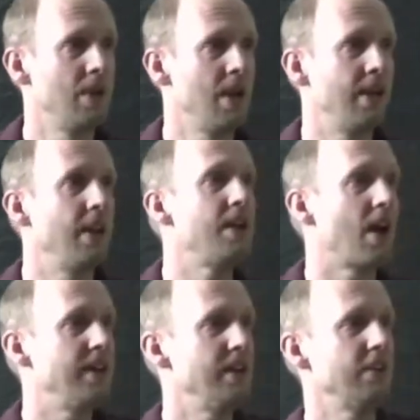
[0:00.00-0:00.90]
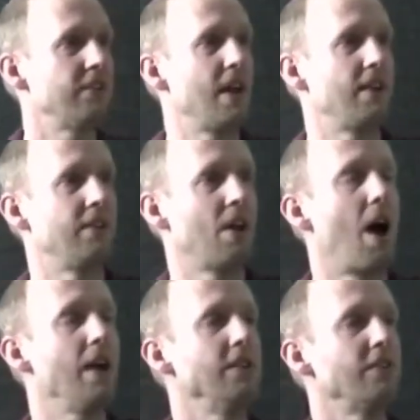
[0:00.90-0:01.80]
And then the idea is that
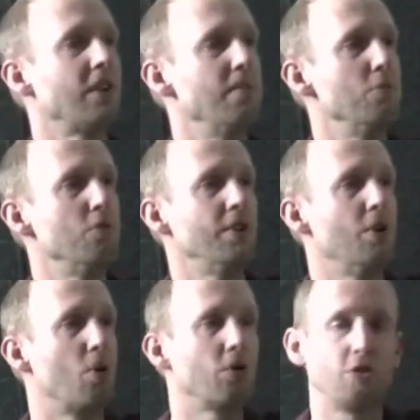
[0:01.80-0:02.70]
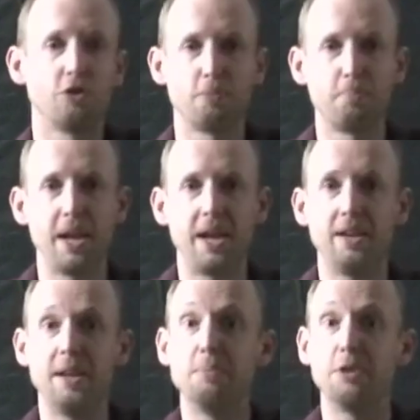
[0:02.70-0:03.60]
ions can move in the horizontal
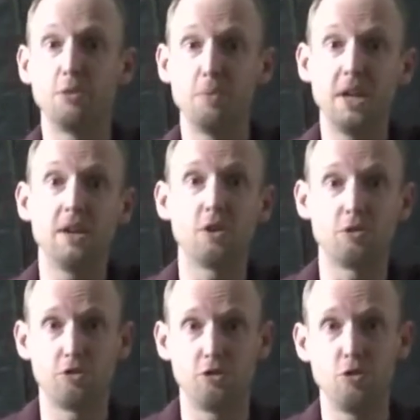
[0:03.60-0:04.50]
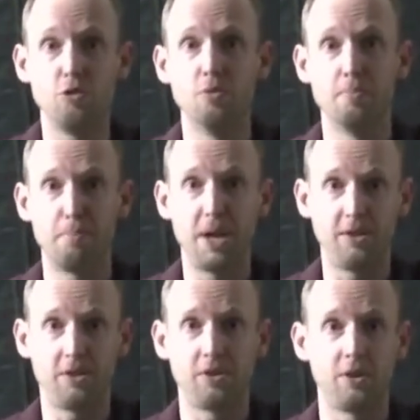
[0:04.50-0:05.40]
plane in between those two
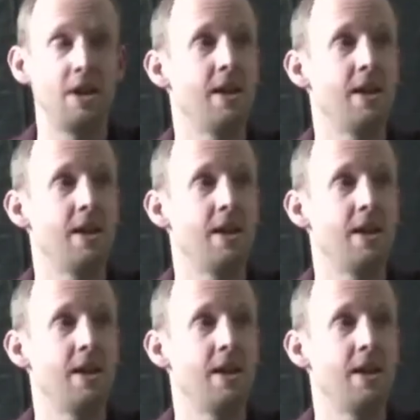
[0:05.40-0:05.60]
plates.